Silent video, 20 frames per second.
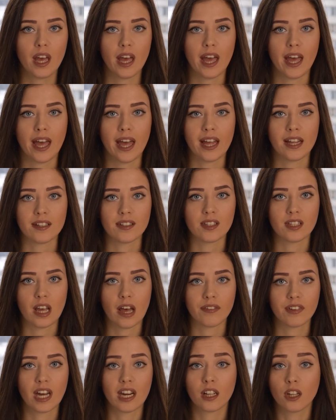And
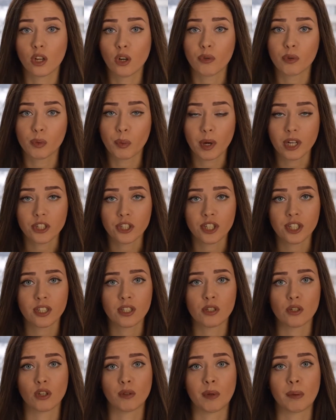I've got a lot of
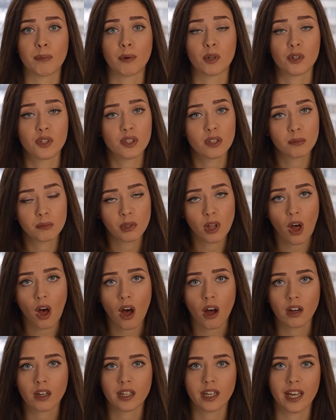questions on my personal
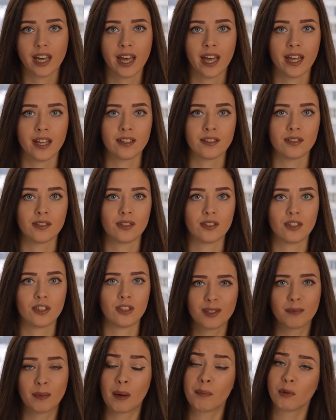blog, and
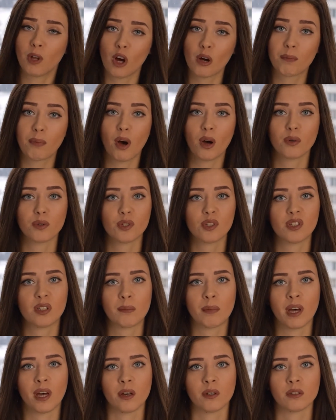my blog posts
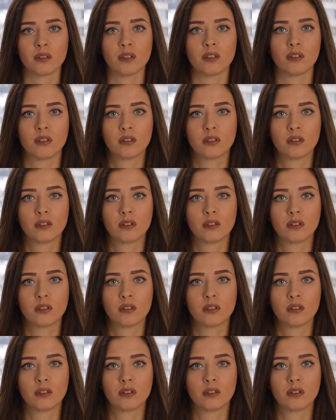about